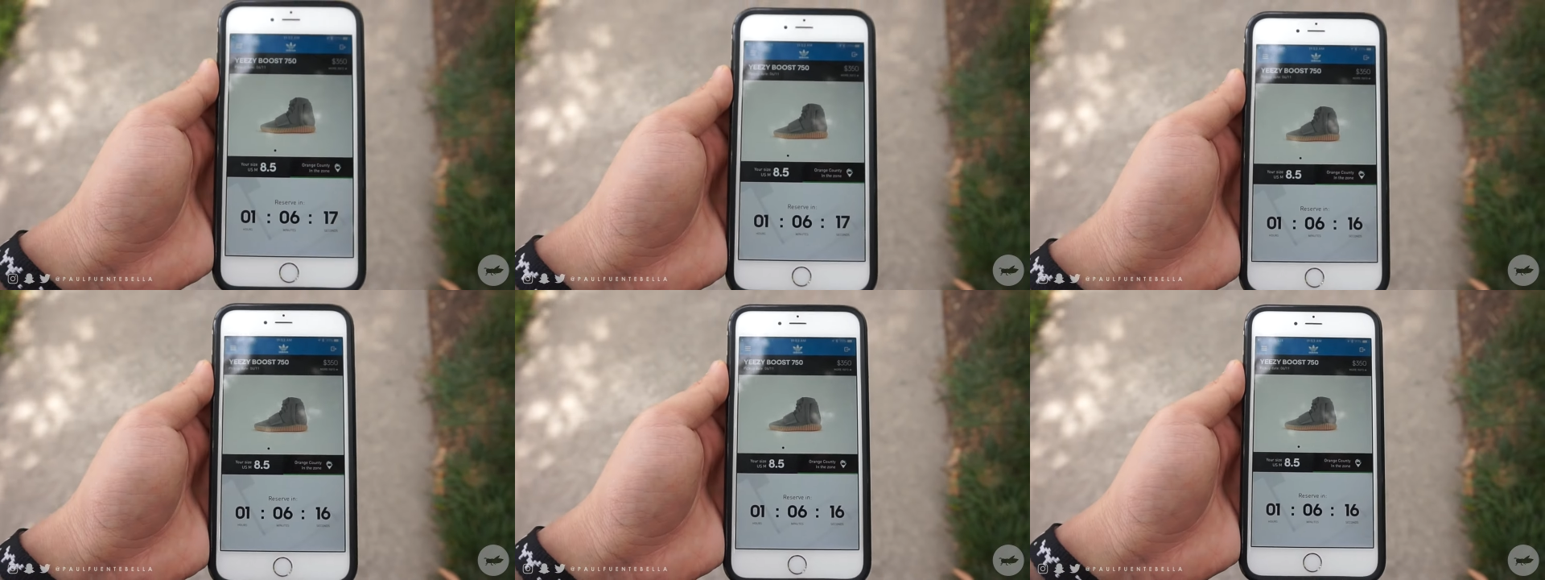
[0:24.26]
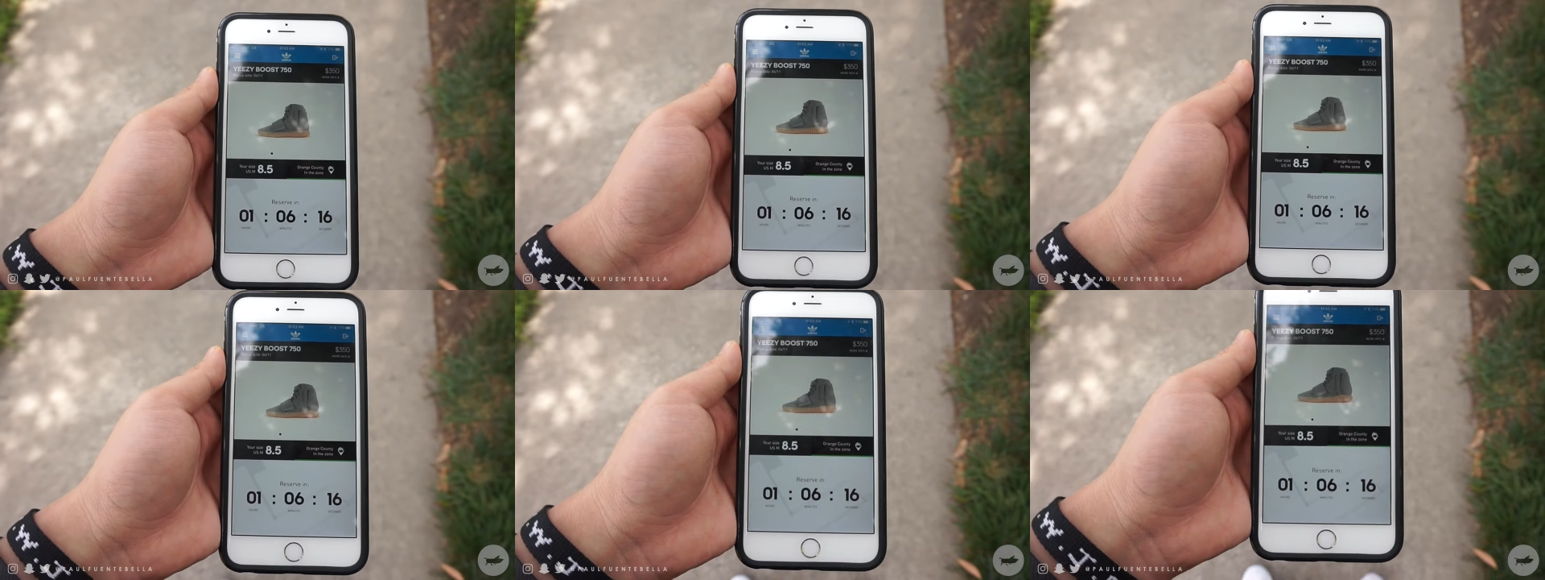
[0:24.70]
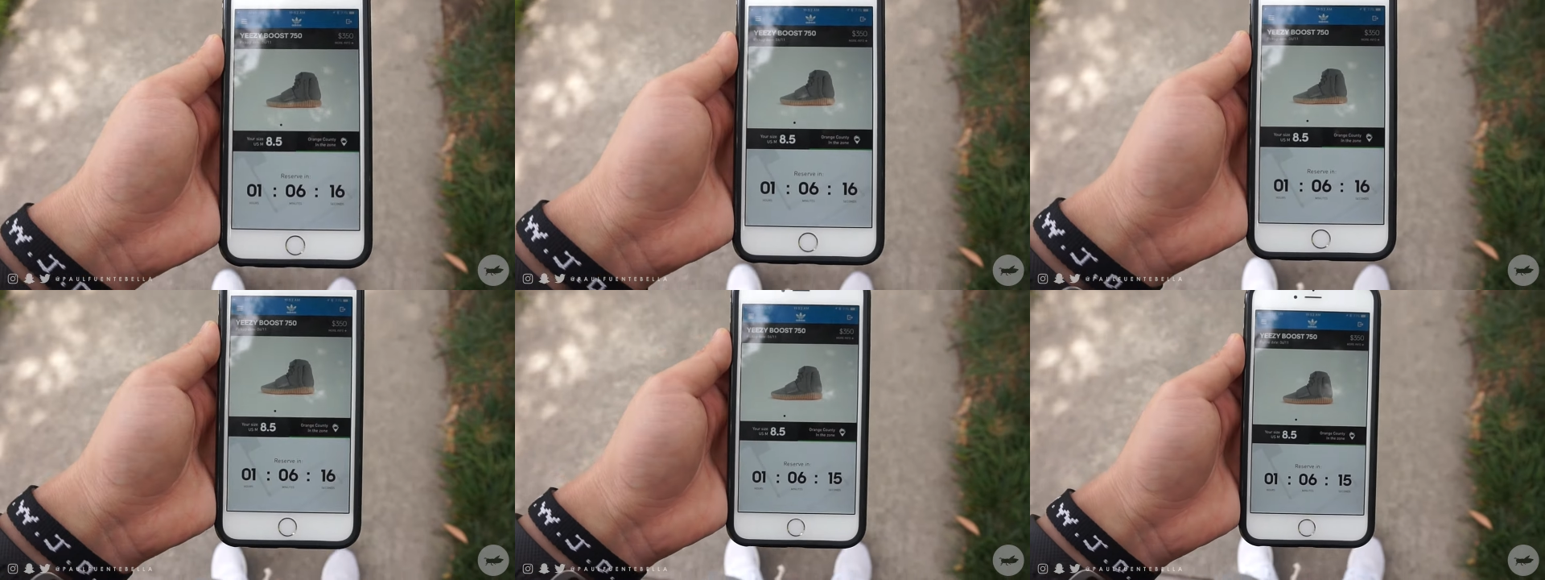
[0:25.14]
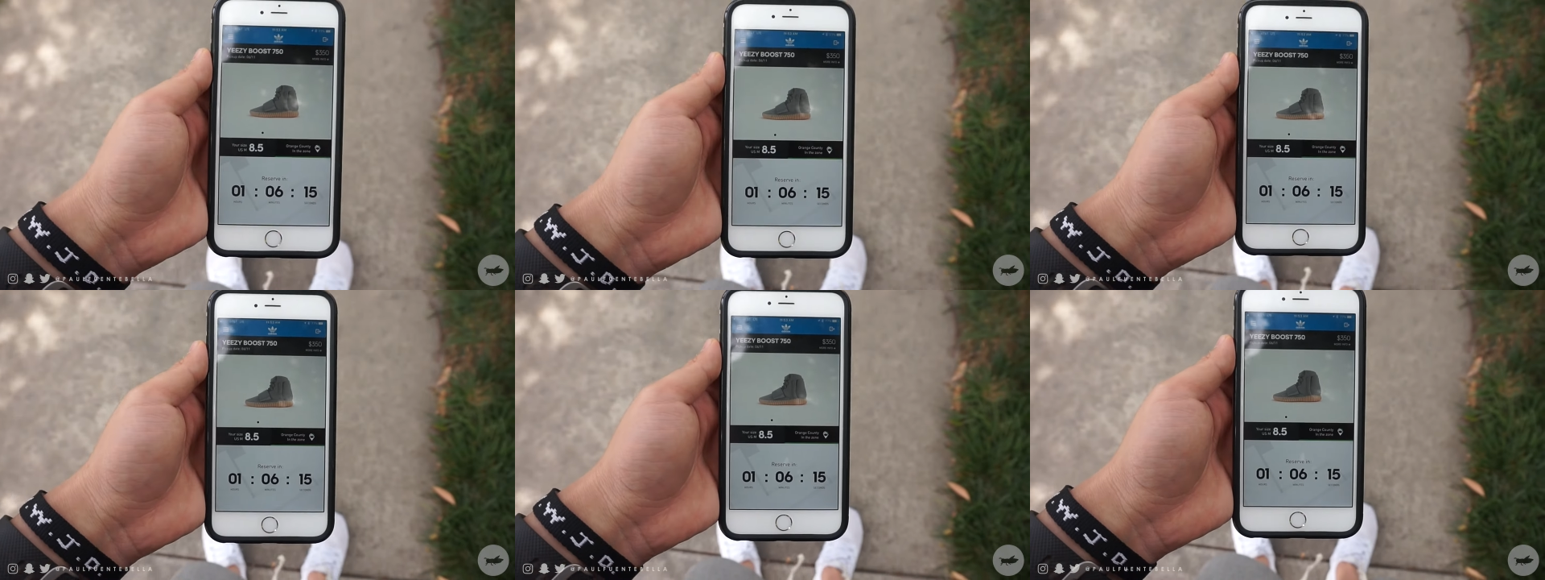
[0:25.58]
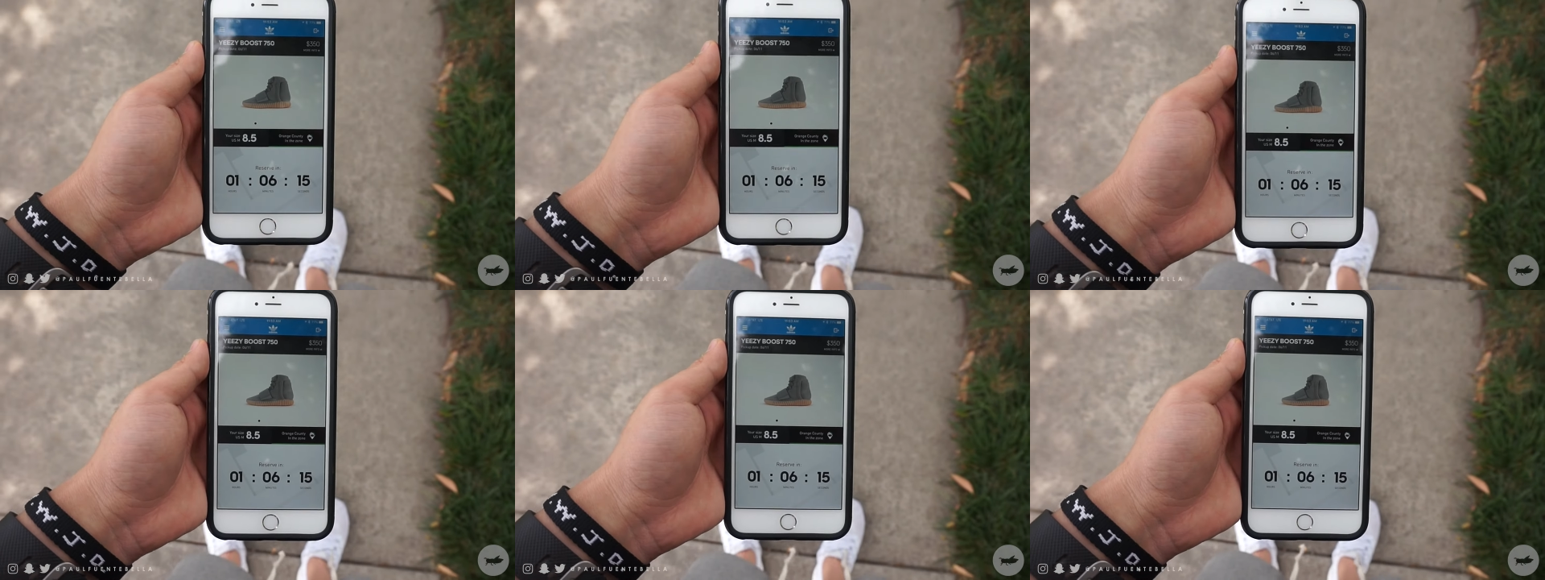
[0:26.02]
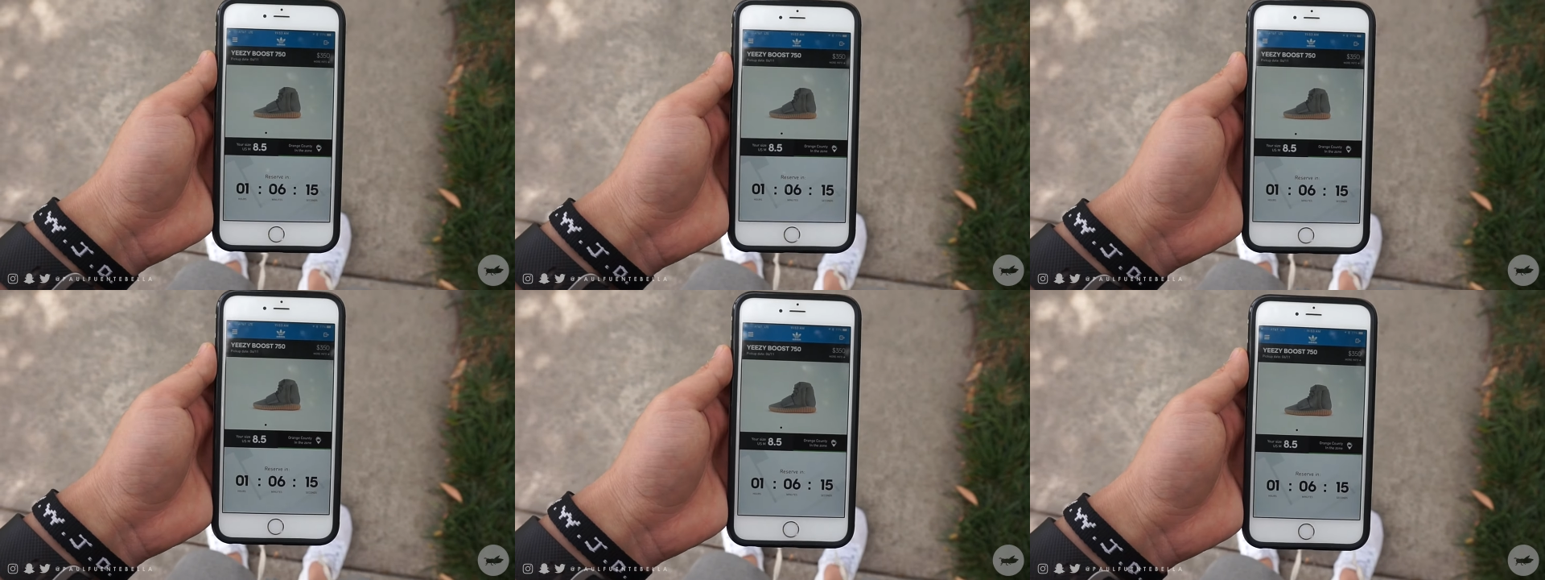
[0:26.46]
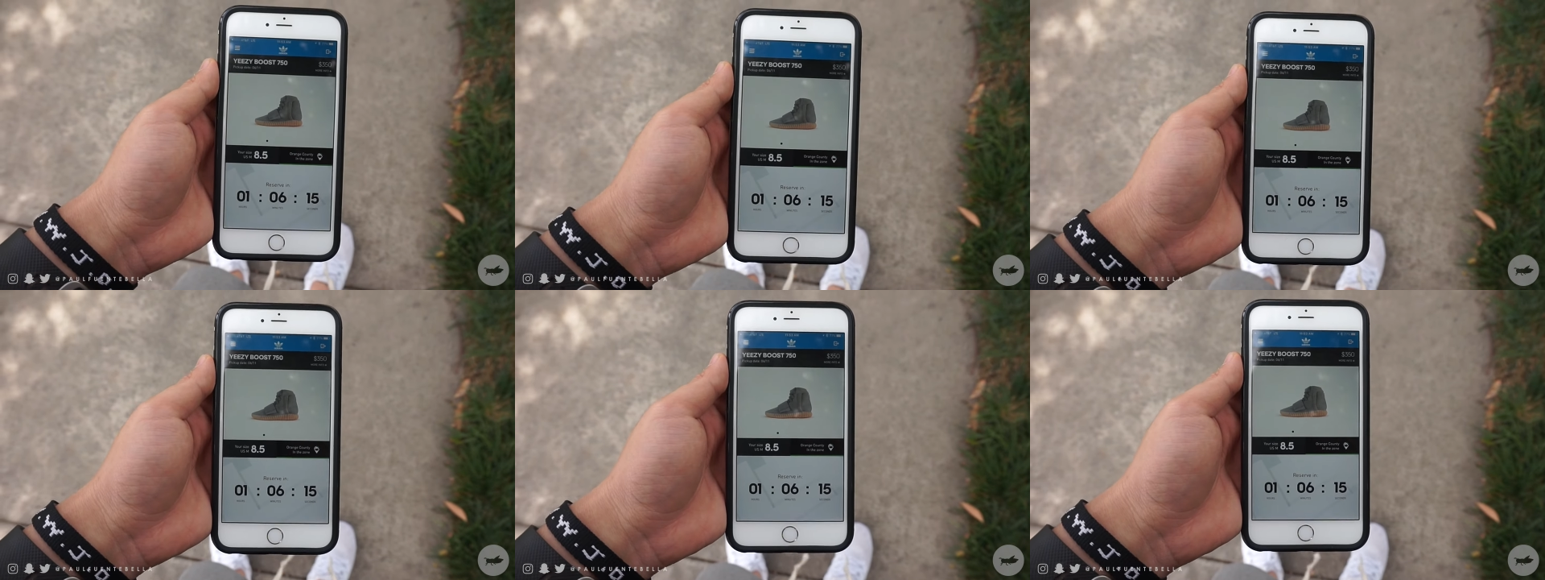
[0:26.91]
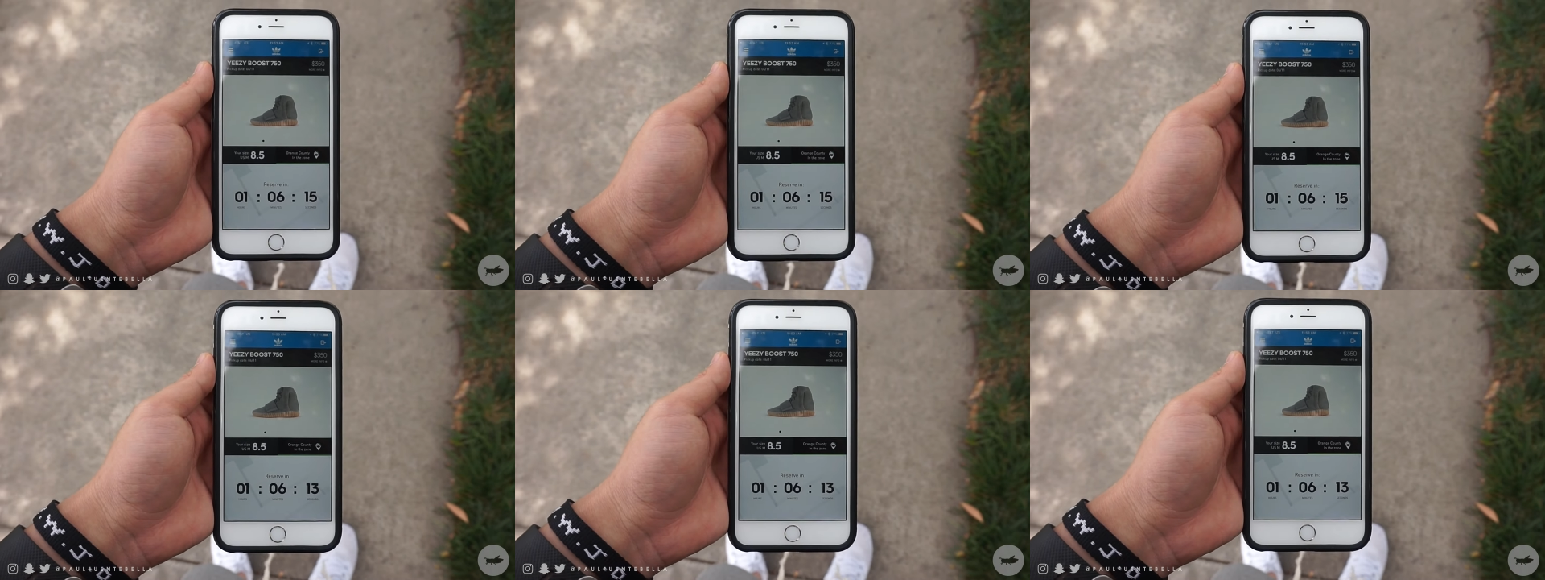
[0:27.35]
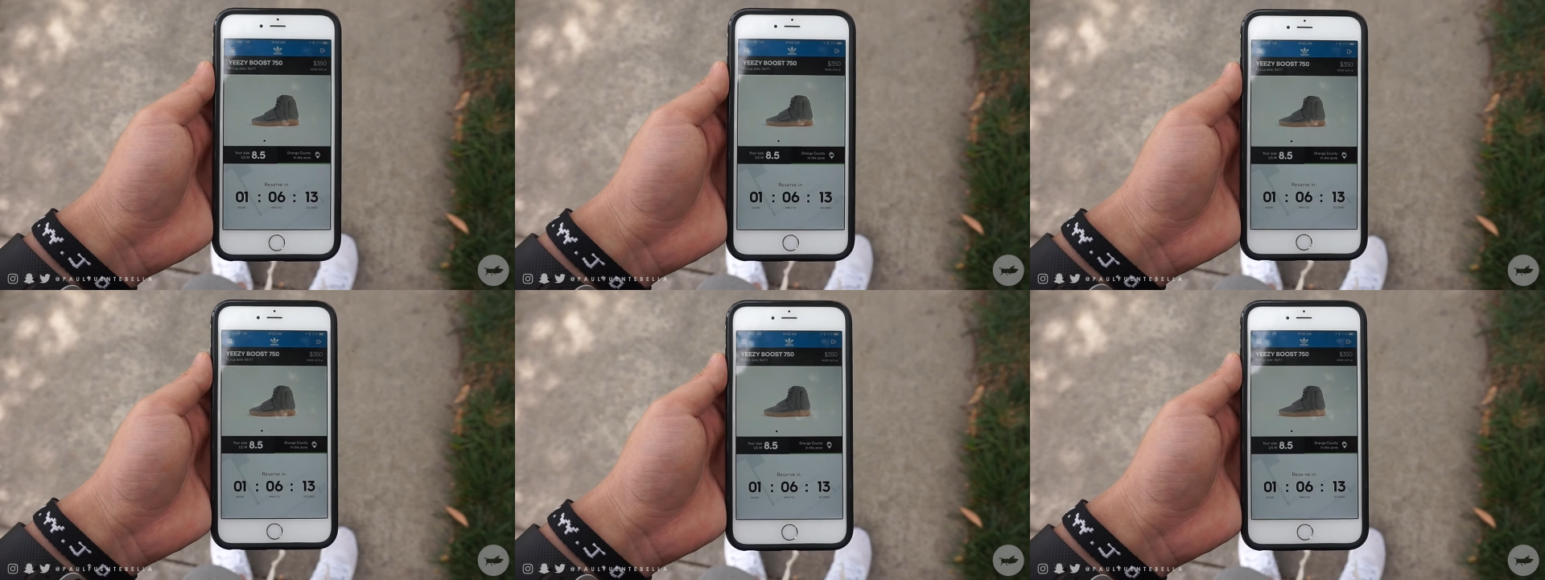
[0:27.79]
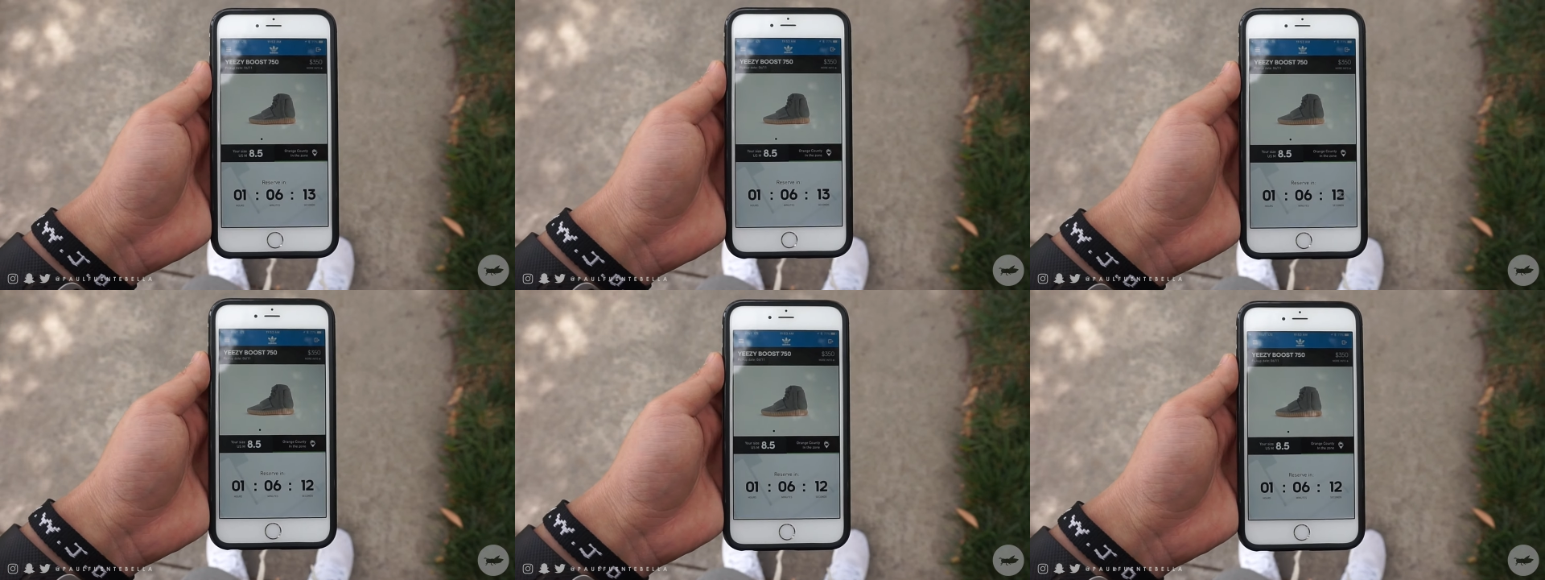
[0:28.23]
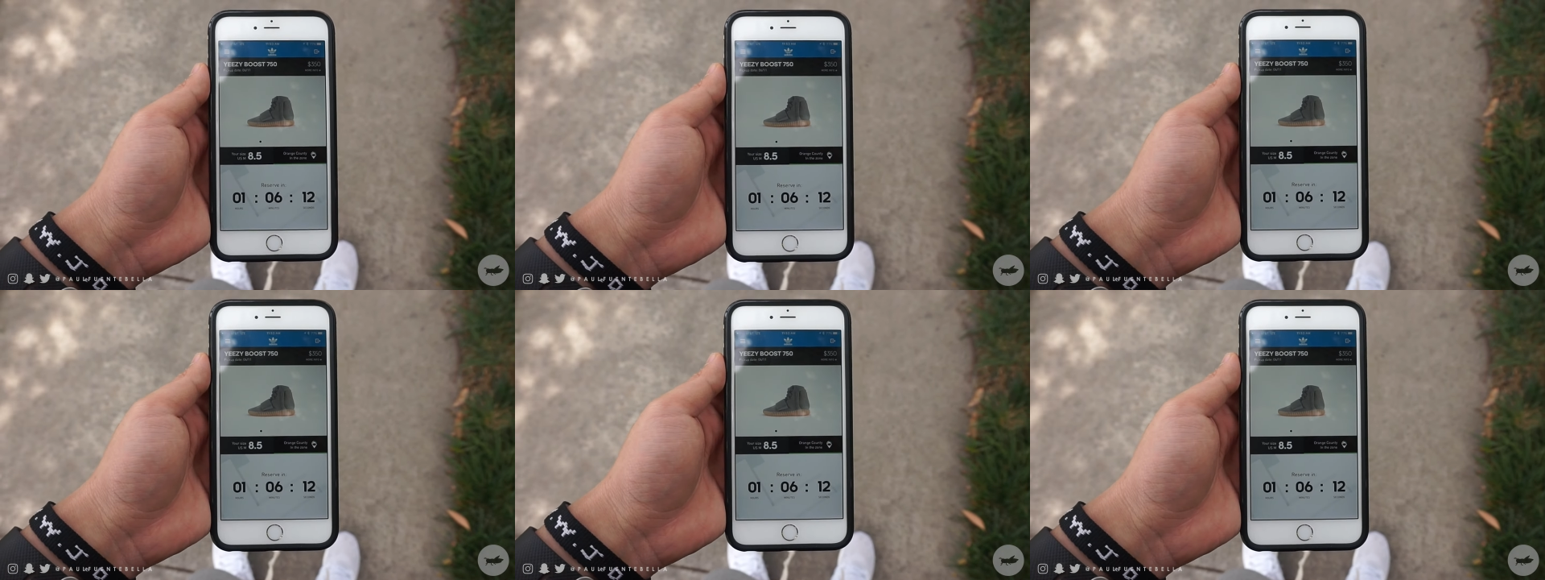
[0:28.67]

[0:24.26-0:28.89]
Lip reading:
Nobody's mouth can be seen.